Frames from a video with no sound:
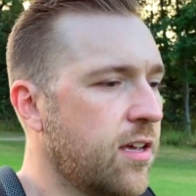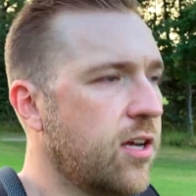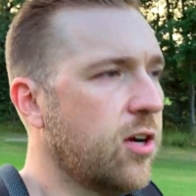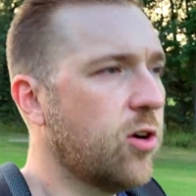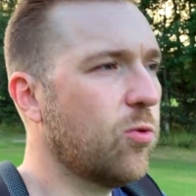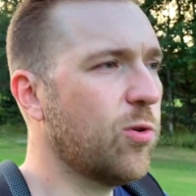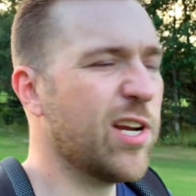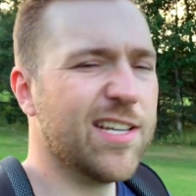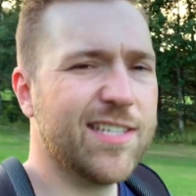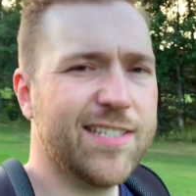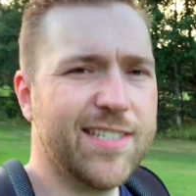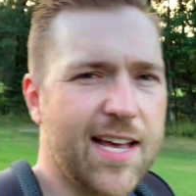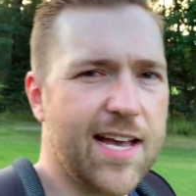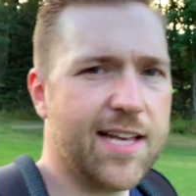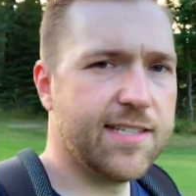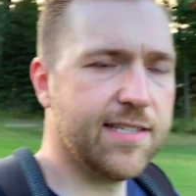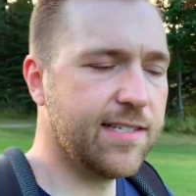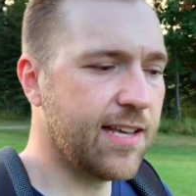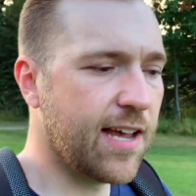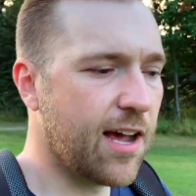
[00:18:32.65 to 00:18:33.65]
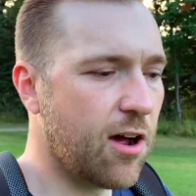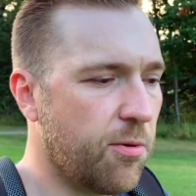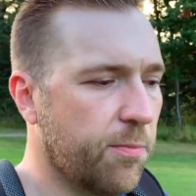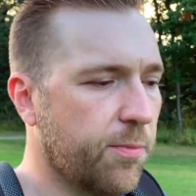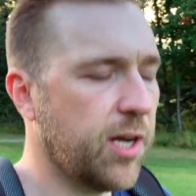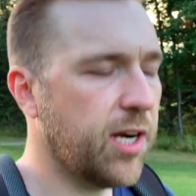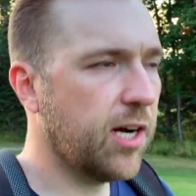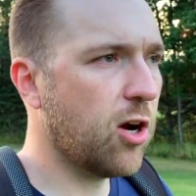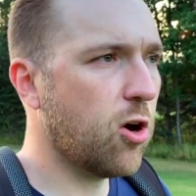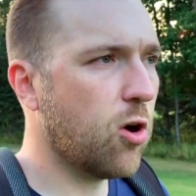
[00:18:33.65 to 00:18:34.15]
reassess how I'm
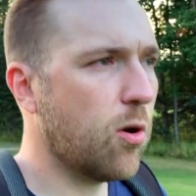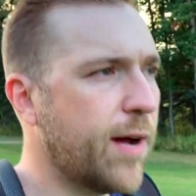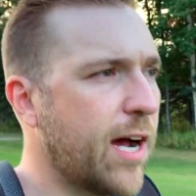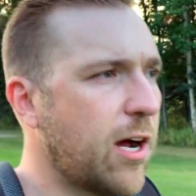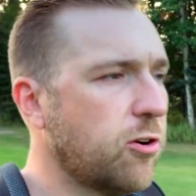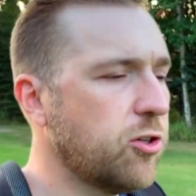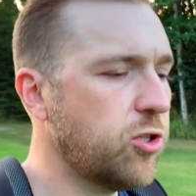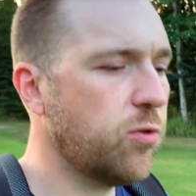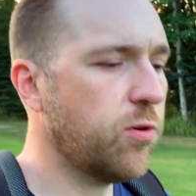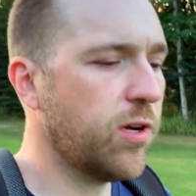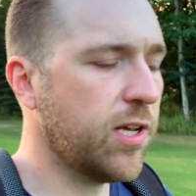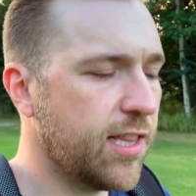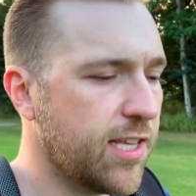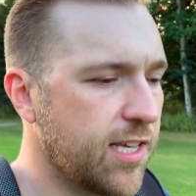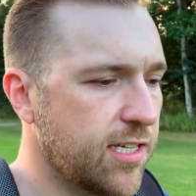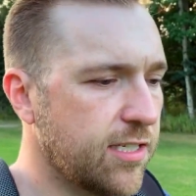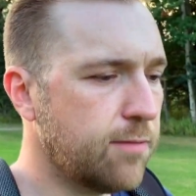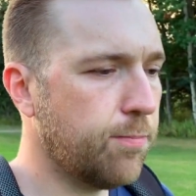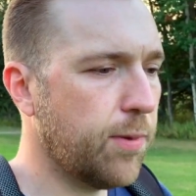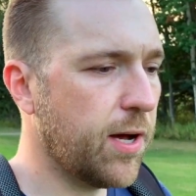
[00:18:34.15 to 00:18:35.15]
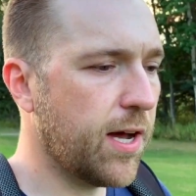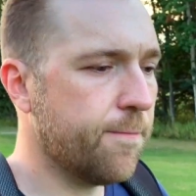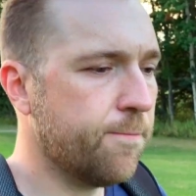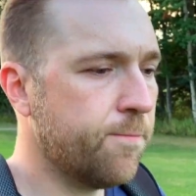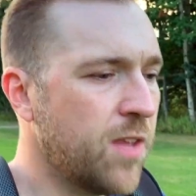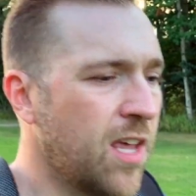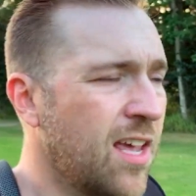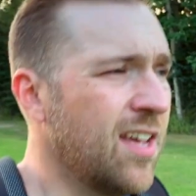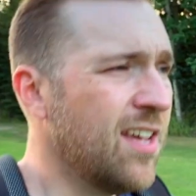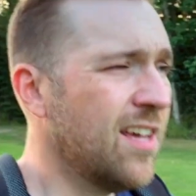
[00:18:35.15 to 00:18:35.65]
going to go about doing these. But,
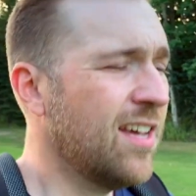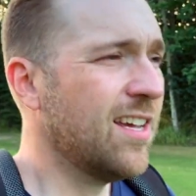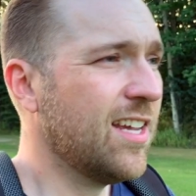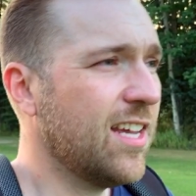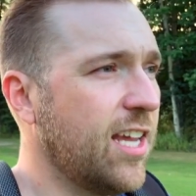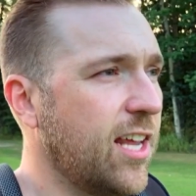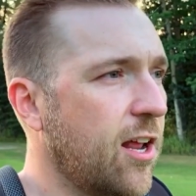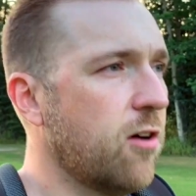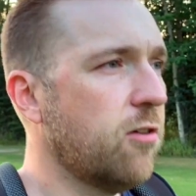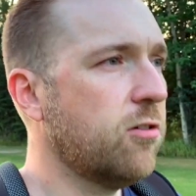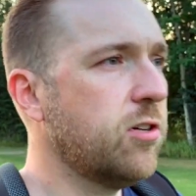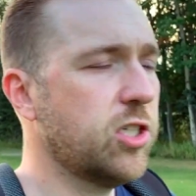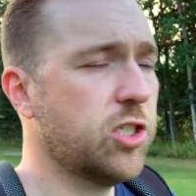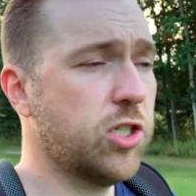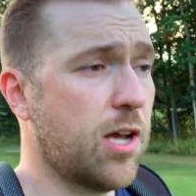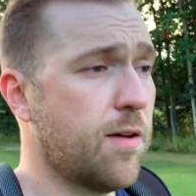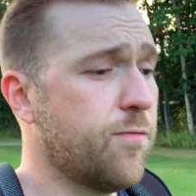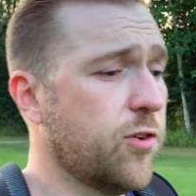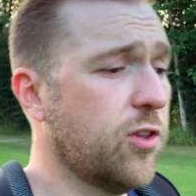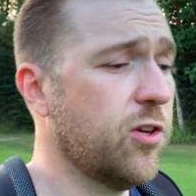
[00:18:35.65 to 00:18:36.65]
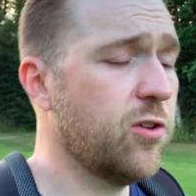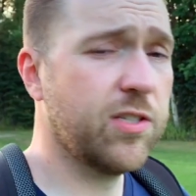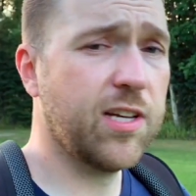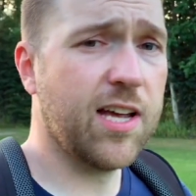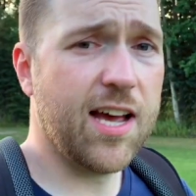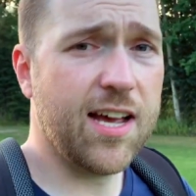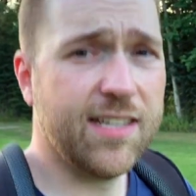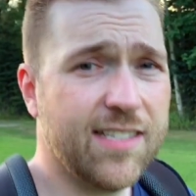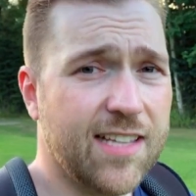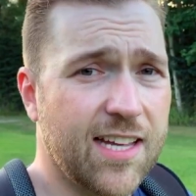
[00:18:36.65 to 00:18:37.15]
you know, good job for those
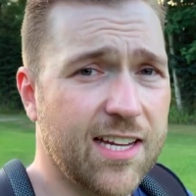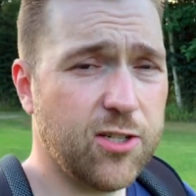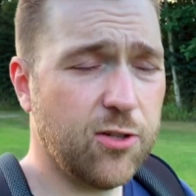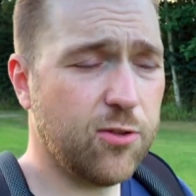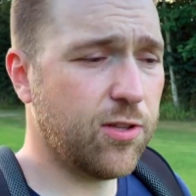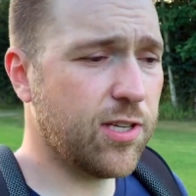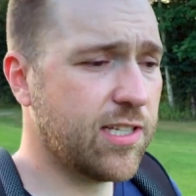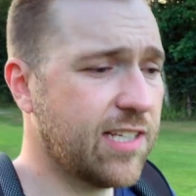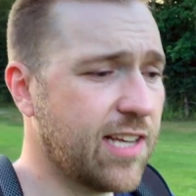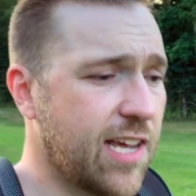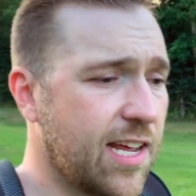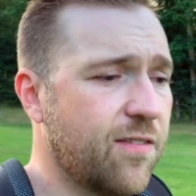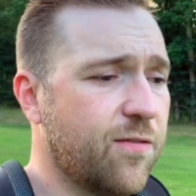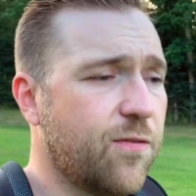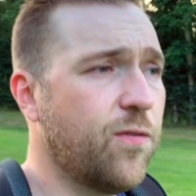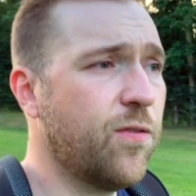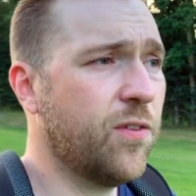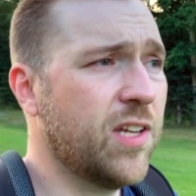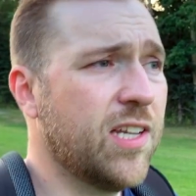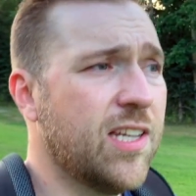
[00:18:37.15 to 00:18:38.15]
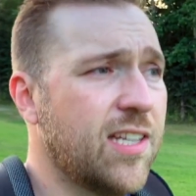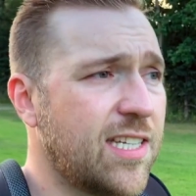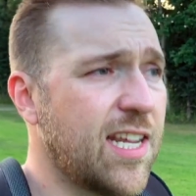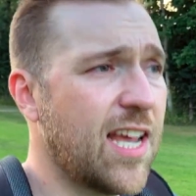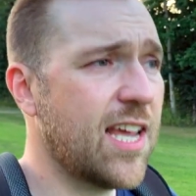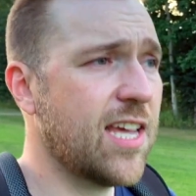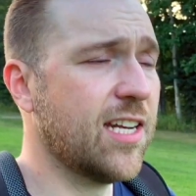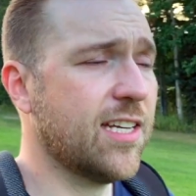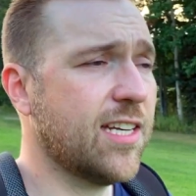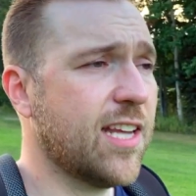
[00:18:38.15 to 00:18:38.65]
guys that do this kind of
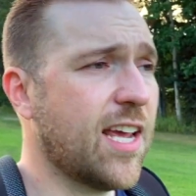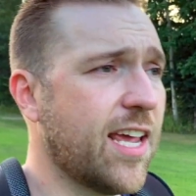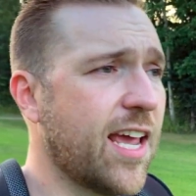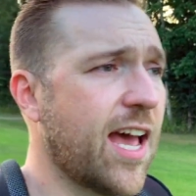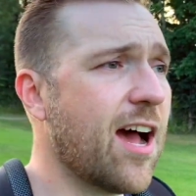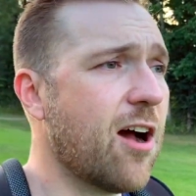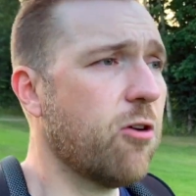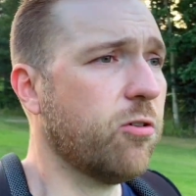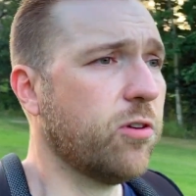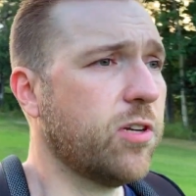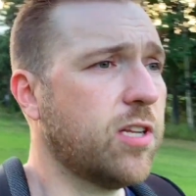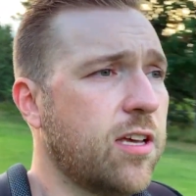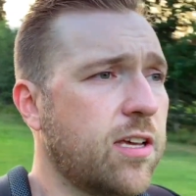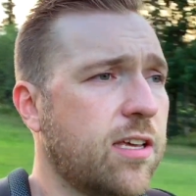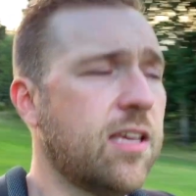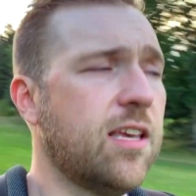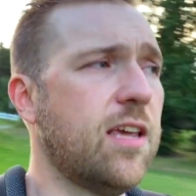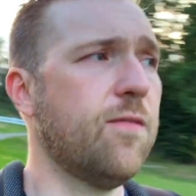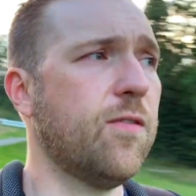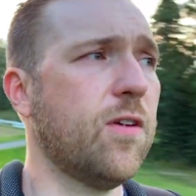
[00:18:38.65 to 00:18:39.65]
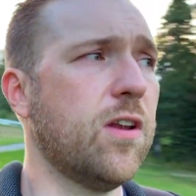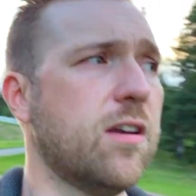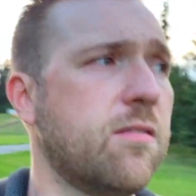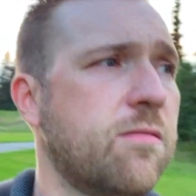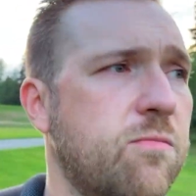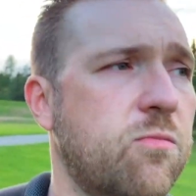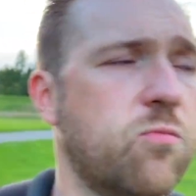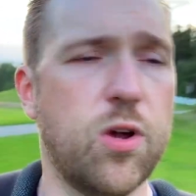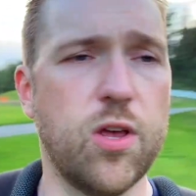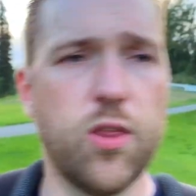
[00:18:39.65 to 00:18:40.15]
day in, day out, even
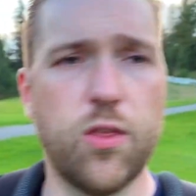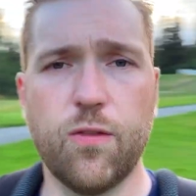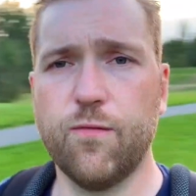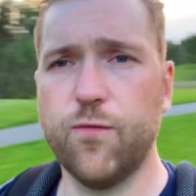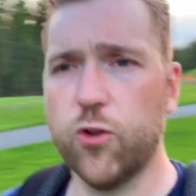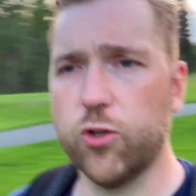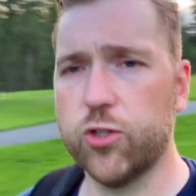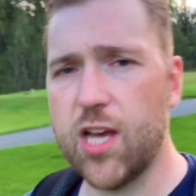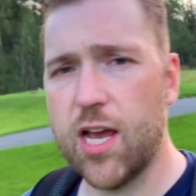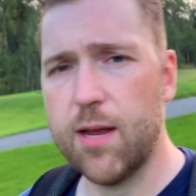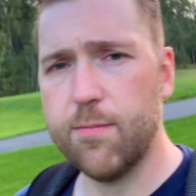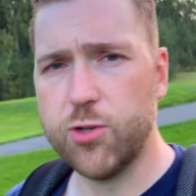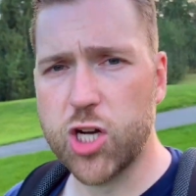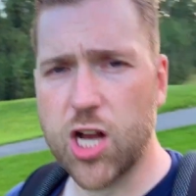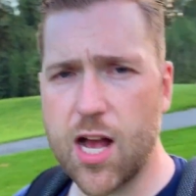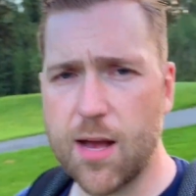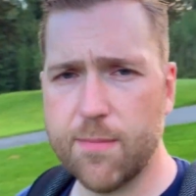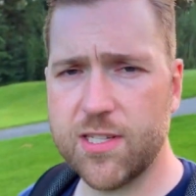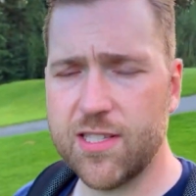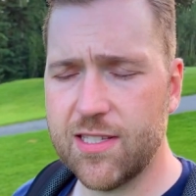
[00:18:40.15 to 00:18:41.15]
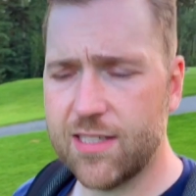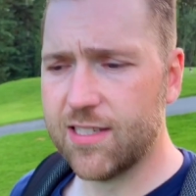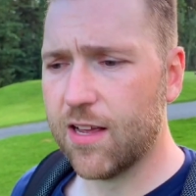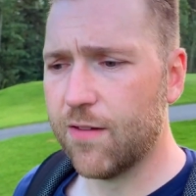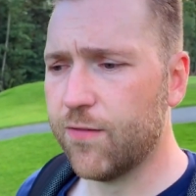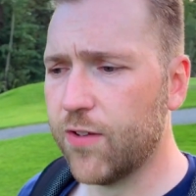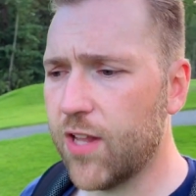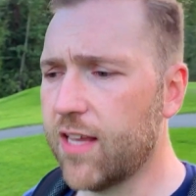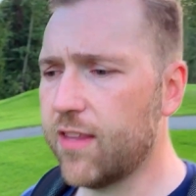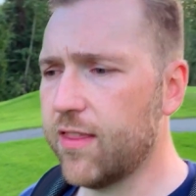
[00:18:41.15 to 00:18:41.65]
with full-time jobs and
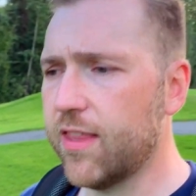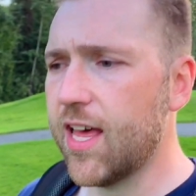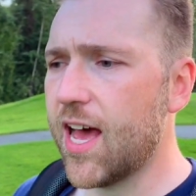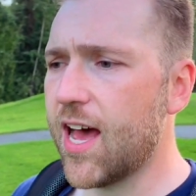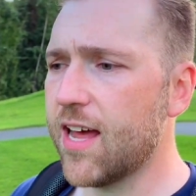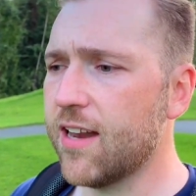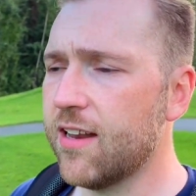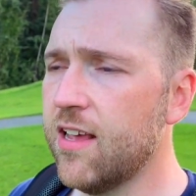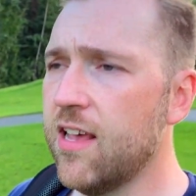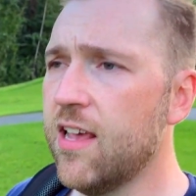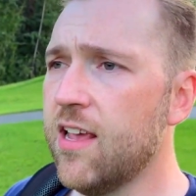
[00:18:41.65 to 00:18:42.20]
stuff like that.